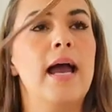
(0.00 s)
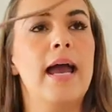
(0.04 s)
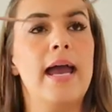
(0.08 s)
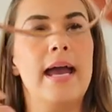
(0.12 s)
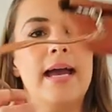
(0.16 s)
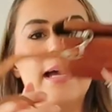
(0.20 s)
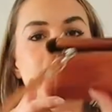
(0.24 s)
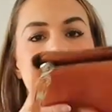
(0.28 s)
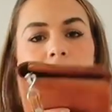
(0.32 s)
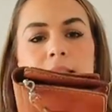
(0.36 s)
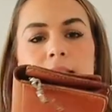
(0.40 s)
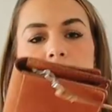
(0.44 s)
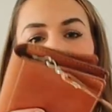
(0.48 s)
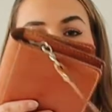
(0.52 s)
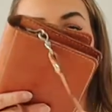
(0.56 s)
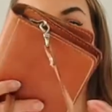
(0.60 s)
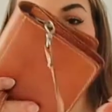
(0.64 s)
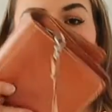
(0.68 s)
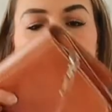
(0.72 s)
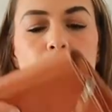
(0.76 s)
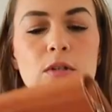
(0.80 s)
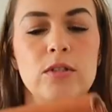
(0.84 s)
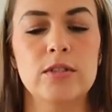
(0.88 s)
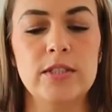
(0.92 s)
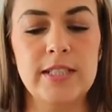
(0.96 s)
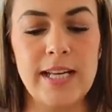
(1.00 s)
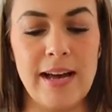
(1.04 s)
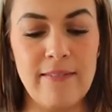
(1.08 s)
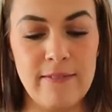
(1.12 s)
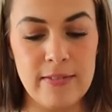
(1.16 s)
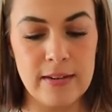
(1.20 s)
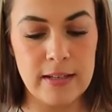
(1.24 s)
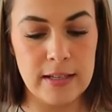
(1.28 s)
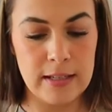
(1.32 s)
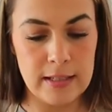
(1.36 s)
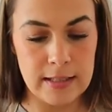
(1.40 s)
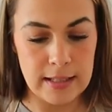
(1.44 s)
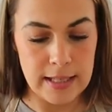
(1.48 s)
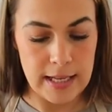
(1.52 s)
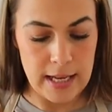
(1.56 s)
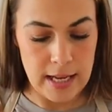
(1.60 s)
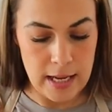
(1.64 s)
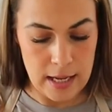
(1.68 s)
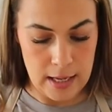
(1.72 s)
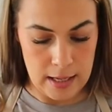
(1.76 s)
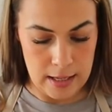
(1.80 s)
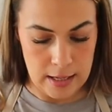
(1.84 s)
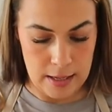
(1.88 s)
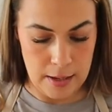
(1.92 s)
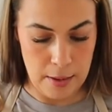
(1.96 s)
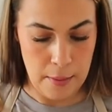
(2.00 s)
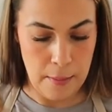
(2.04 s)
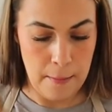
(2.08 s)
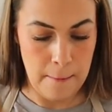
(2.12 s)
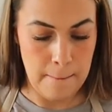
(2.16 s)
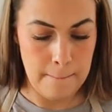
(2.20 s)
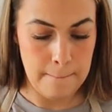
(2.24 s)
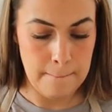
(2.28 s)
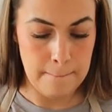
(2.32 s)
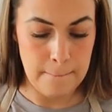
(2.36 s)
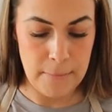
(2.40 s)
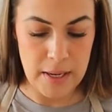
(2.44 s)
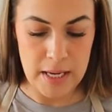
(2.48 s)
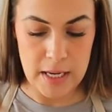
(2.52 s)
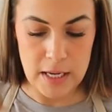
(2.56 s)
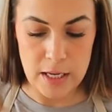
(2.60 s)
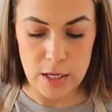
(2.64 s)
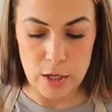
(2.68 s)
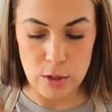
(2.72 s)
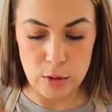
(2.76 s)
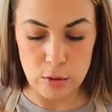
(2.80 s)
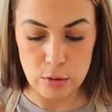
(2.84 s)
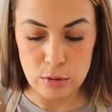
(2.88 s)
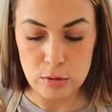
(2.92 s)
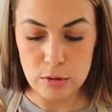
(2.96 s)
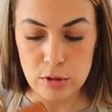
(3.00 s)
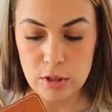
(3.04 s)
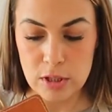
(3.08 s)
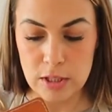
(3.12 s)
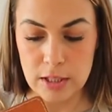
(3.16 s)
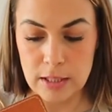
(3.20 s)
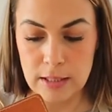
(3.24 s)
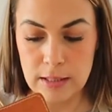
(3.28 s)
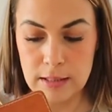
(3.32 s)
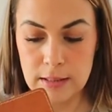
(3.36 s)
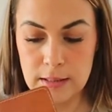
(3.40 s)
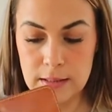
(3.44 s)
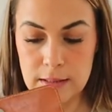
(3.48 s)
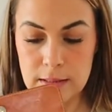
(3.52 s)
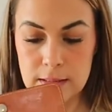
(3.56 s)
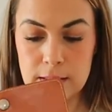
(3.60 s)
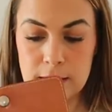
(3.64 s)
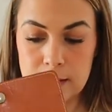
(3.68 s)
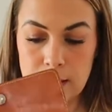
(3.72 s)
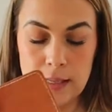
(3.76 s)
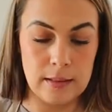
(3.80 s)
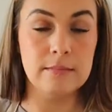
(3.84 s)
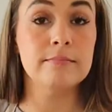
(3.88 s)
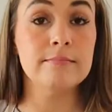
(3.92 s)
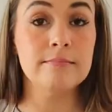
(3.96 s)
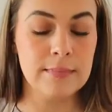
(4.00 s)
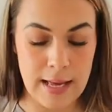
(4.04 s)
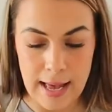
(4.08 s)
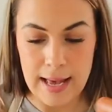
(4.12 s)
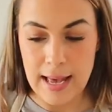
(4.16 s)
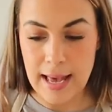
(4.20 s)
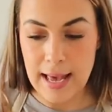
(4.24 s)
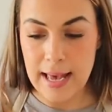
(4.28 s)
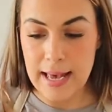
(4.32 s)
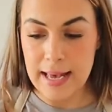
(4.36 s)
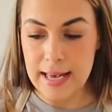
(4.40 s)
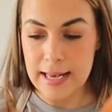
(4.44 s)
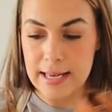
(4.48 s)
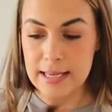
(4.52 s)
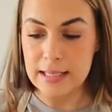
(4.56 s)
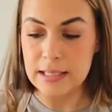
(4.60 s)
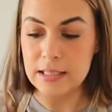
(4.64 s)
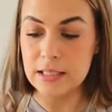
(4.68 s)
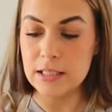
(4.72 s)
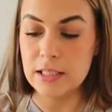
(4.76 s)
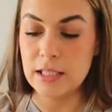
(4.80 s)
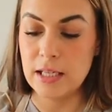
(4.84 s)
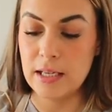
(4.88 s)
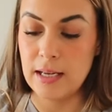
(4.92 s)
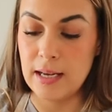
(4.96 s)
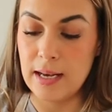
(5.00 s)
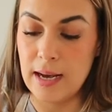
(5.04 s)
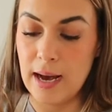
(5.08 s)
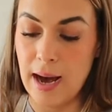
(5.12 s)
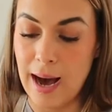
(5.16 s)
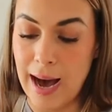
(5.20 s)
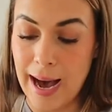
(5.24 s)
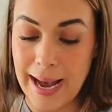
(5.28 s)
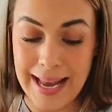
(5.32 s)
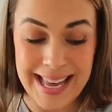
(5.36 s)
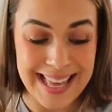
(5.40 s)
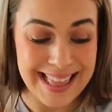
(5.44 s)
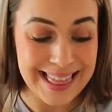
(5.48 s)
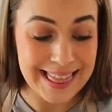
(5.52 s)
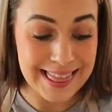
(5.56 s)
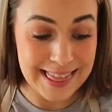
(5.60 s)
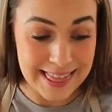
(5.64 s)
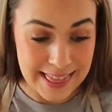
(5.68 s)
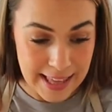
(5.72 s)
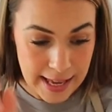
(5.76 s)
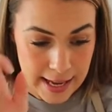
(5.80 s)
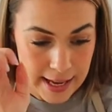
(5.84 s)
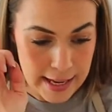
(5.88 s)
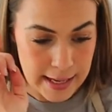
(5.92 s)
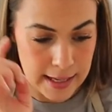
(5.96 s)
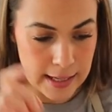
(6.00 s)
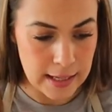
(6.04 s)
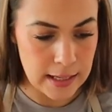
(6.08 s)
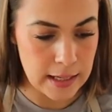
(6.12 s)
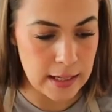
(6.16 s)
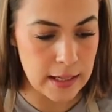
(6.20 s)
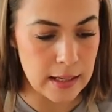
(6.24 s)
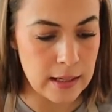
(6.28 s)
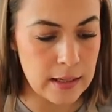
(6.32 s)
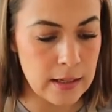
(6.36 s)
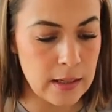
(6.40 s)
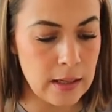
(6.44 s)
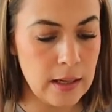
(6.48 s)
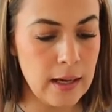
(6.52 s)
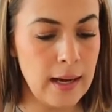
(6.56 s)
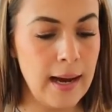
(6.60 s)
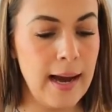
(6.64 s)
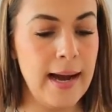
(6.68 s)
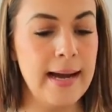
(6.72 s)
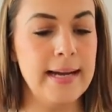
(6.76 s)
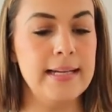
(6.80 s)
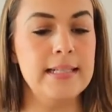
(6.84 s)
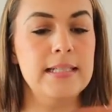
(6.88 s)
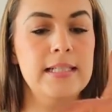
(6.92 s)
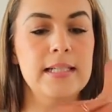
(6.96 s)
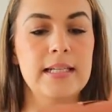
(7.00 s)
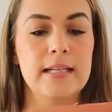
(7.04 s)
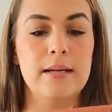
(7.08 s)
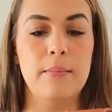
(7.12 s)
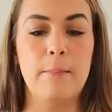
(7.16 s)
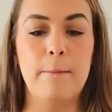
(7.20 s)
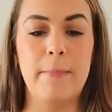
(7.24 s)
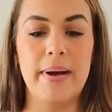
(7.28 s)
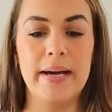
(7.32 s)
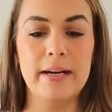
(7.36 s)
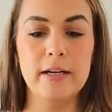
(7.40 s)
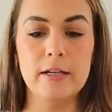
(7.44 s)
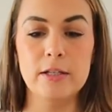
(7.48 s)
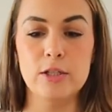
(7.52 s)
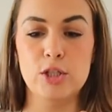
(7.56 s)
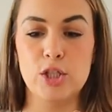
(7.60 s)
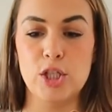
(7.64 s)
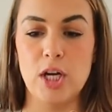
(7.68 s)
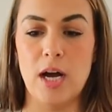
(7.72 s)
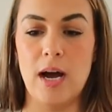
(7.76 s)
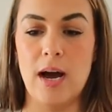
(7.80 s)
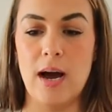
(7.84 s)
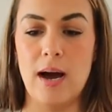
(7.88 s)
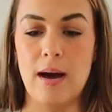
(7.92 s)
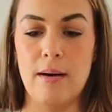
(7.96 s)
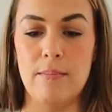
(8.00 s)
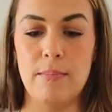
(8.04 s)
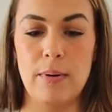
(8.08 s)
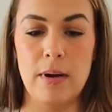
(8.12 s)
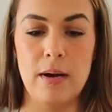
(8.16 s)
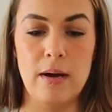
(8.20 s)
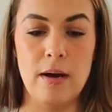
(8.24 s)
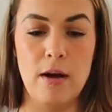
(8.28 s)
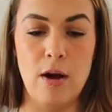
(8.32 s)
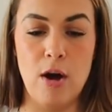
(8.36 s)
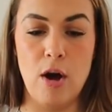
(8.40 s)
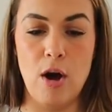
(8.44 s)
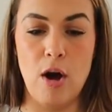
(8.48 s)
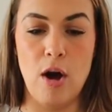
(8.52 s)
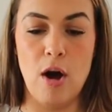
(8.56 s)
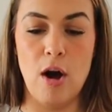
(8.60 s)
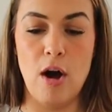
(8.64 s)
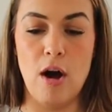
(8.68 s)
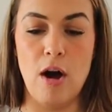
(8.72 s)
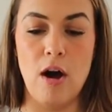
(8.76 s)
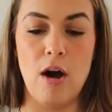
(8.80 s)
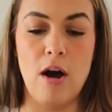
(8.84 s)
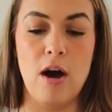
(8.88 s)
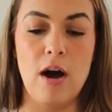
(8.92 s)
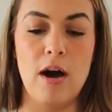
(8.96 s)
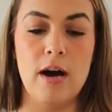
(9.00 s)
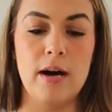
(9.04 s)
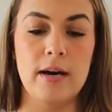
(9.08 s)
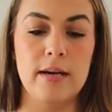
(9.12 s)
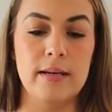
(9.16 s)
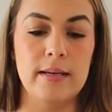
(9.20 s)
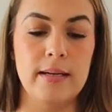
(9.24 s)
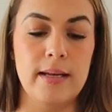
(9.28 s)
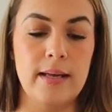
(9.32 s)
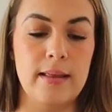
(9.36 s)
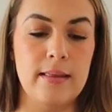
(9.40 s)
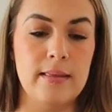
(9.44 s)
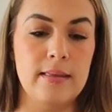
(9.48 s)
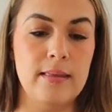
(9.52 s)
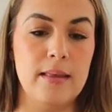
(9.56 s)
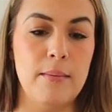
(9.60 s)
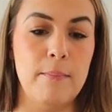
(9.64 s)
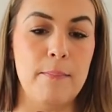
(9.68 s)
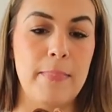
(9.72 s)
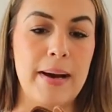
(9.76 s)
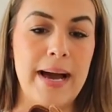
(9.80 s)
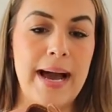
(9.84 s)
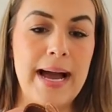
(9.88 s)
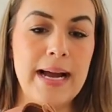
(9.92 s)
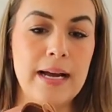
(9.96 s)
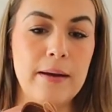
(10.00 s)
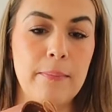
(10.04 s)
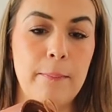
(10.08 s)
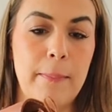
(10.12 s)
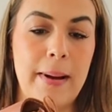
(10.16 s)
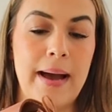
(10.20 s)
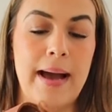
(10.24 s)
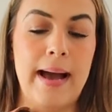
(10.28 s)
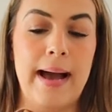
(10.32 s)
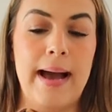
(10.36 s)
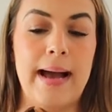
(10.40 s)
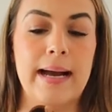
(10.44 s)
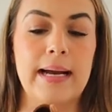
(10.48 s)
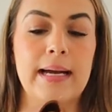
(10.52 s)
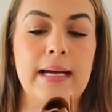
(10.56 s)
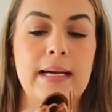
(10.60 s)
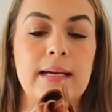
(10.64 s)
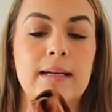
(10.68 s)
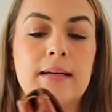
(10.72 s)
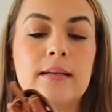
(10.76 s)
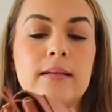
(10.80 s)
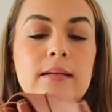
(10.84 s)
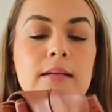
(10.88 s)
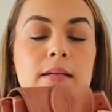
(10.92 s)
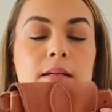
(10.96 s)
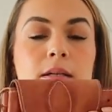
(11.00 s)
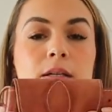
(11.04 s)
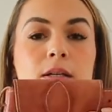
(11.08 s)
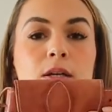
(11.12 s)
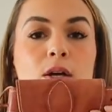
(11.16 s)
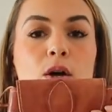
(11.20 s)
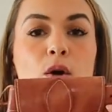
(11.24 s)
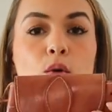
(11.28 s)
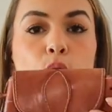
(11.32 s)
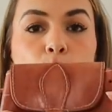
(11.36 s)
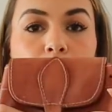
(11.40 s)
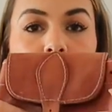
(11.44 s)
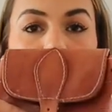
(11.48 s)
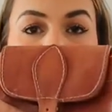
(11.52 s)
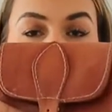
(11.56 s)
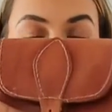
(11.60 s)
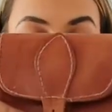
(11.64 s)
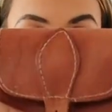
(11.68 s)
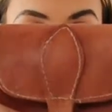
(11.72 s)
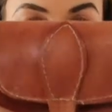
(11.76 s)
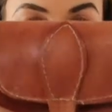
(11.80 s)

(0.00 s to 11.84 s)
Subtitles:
and it will definitely be used. And I think I did a better job on the backpack with the